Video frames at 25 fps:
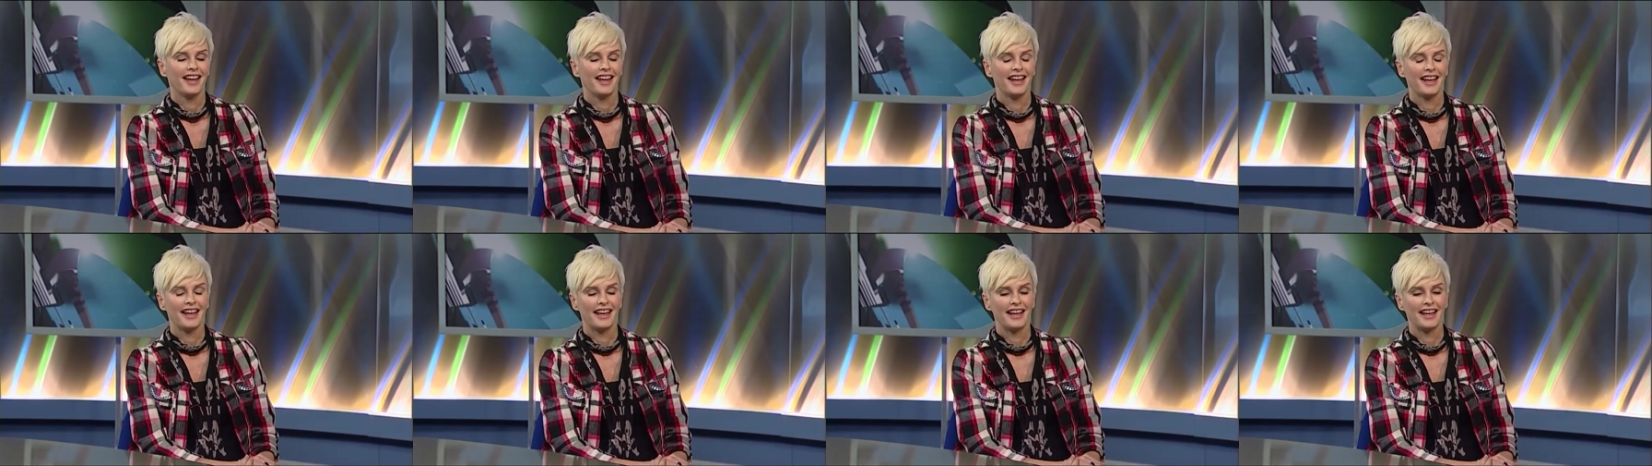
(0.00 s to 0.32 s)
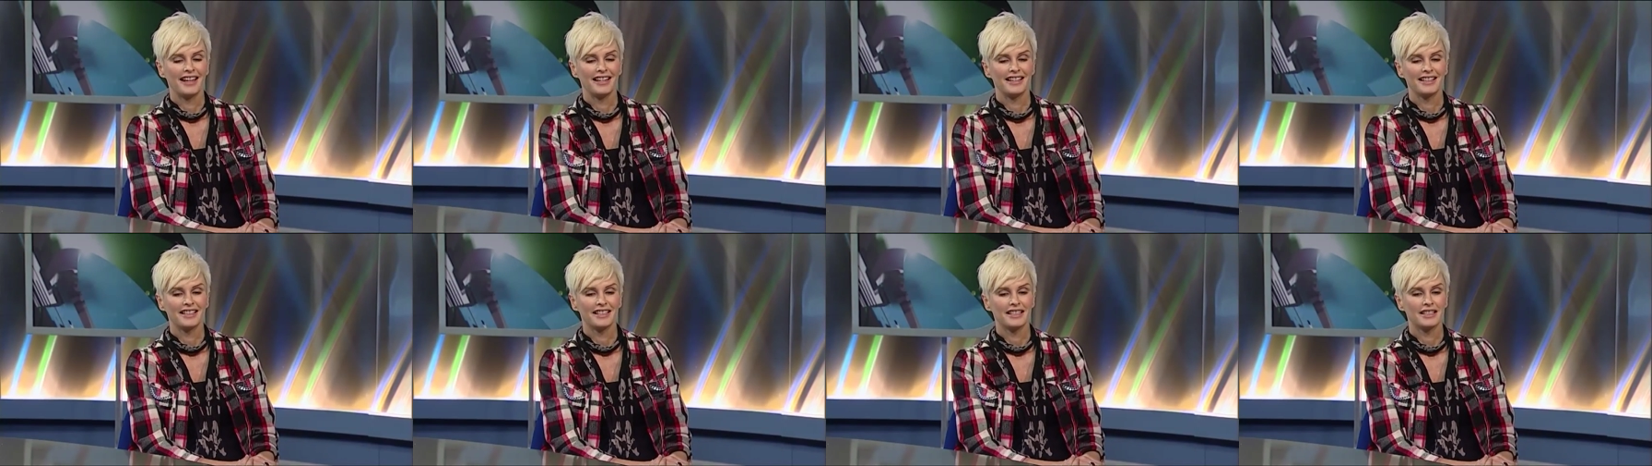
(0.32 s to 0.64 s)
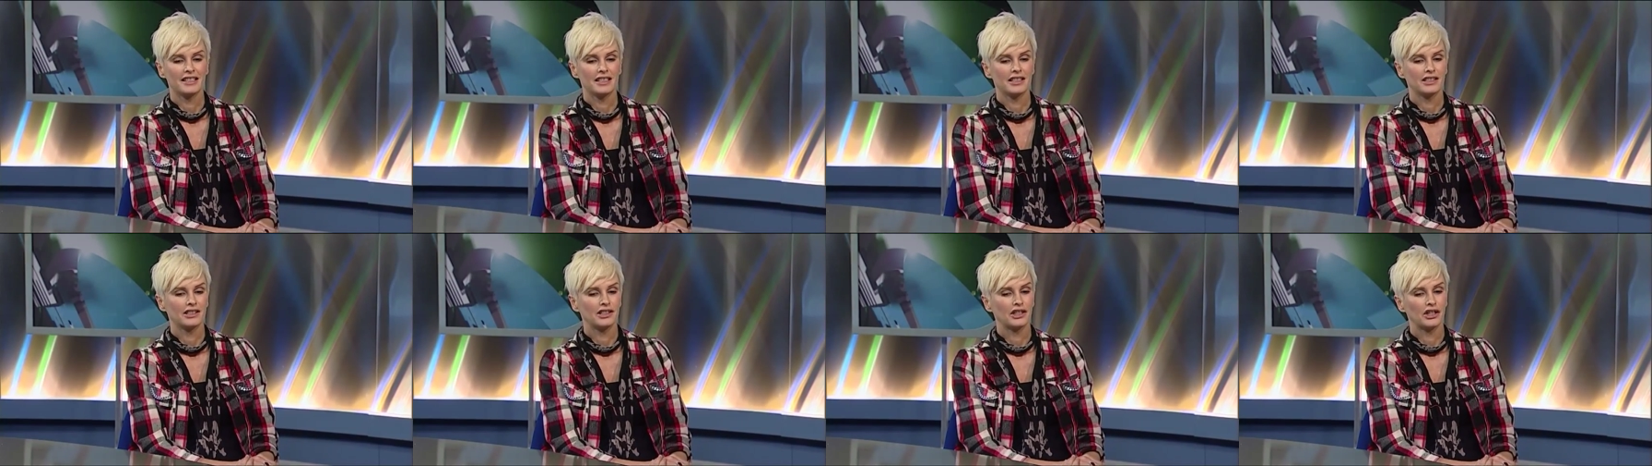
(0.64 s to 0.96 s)
And he
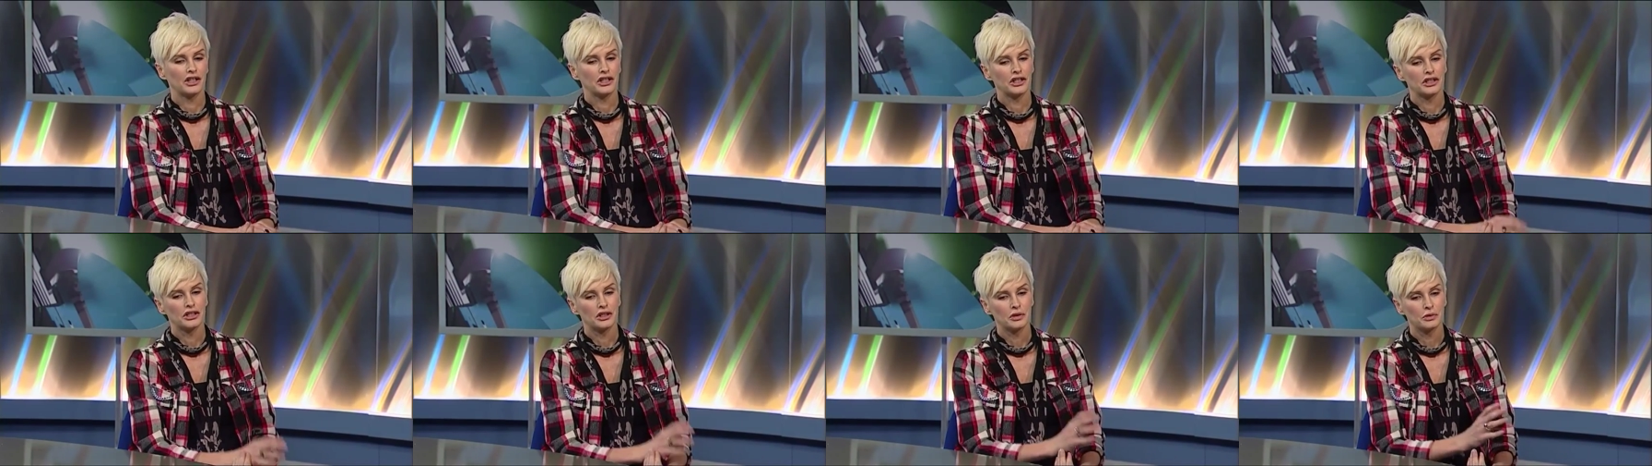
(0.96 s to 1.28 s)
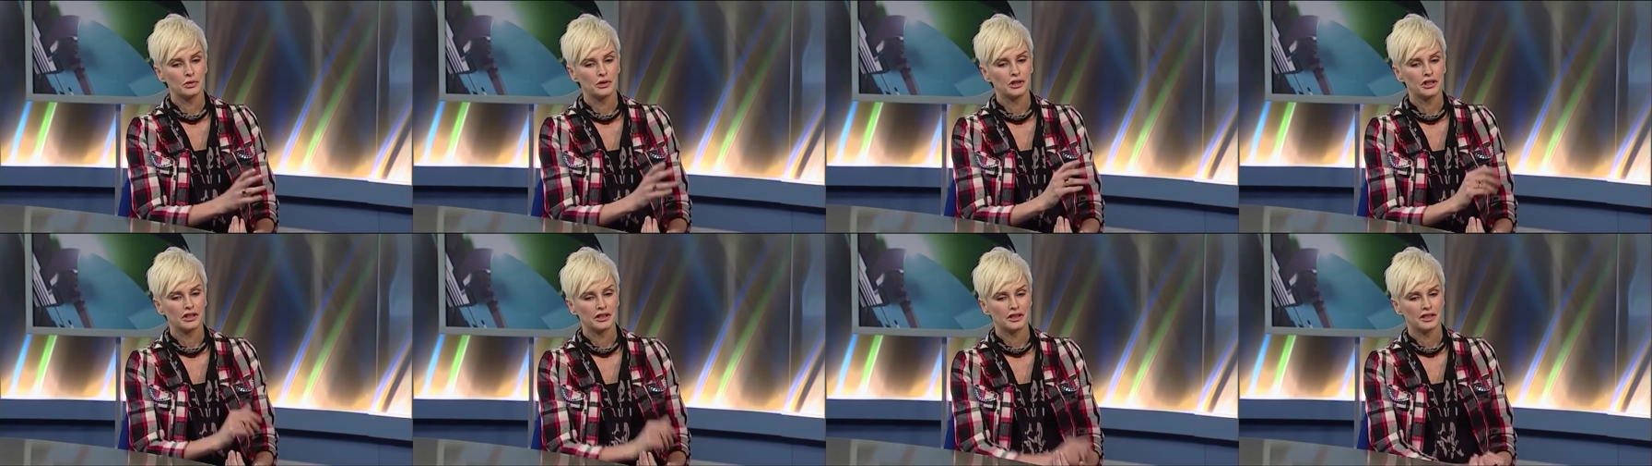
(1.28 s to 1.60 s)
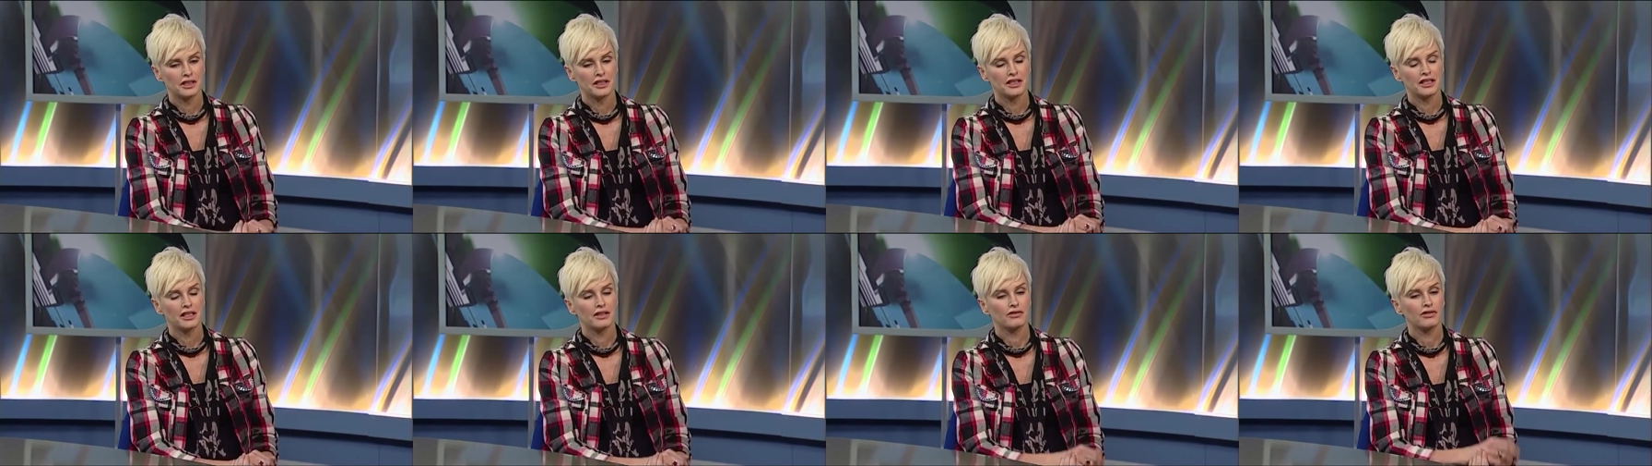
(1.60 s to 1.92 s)
said, No, you know what?
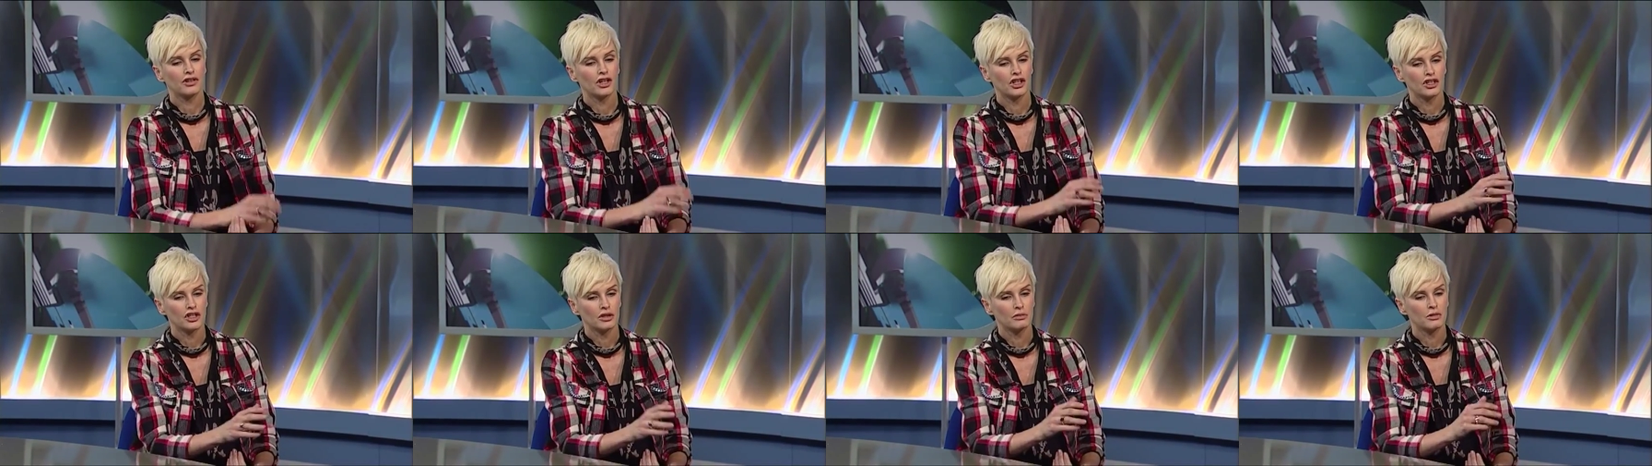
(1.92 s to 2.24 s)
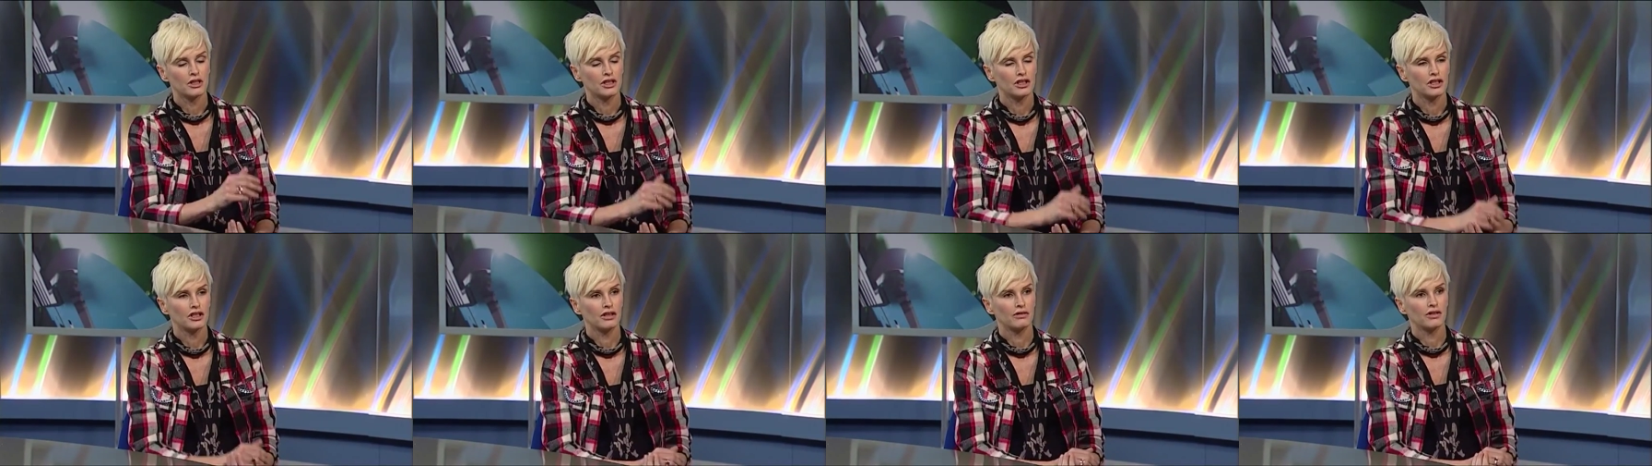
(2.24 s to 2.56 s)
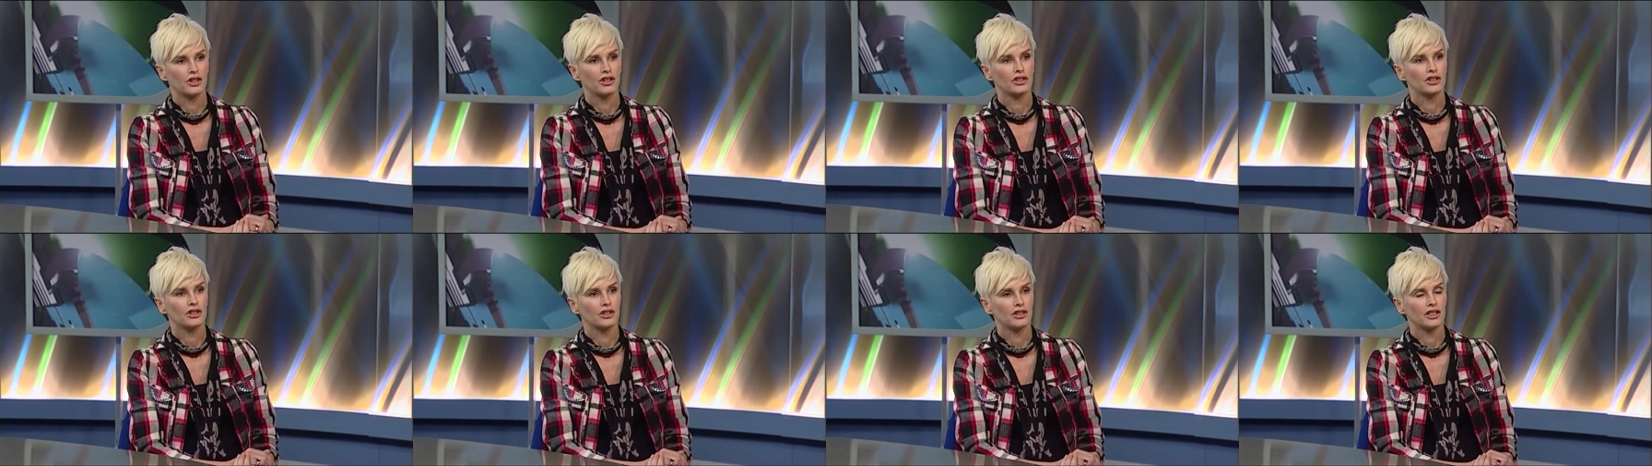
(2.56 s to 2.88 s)
Instead of going to Miss
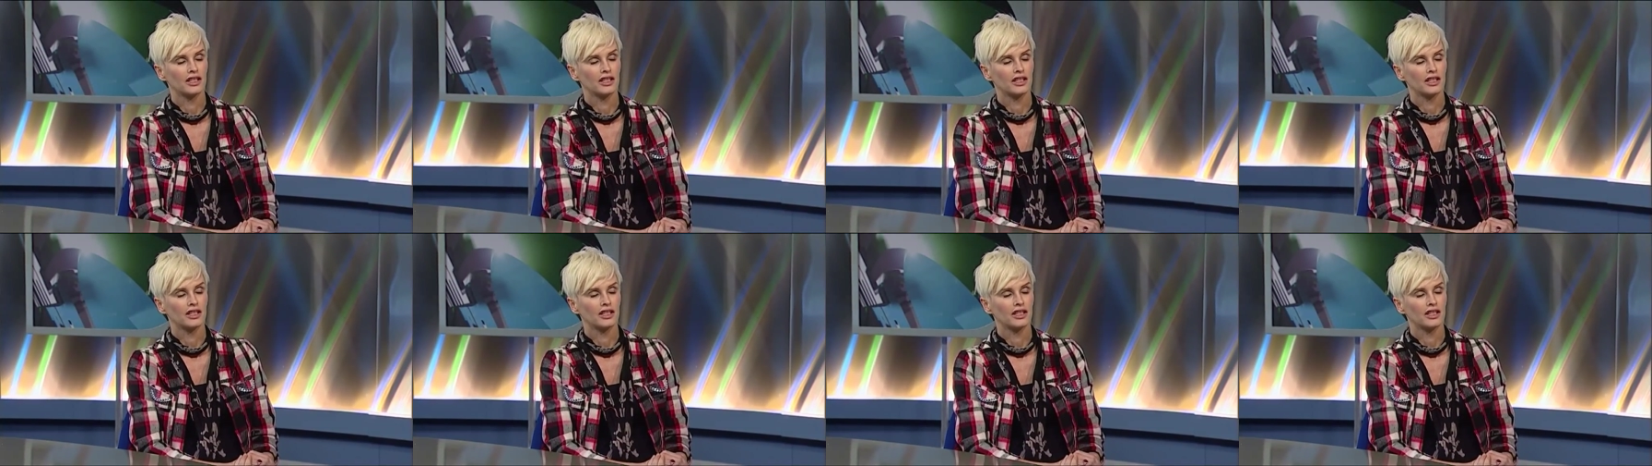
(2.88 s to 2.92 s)
Universe,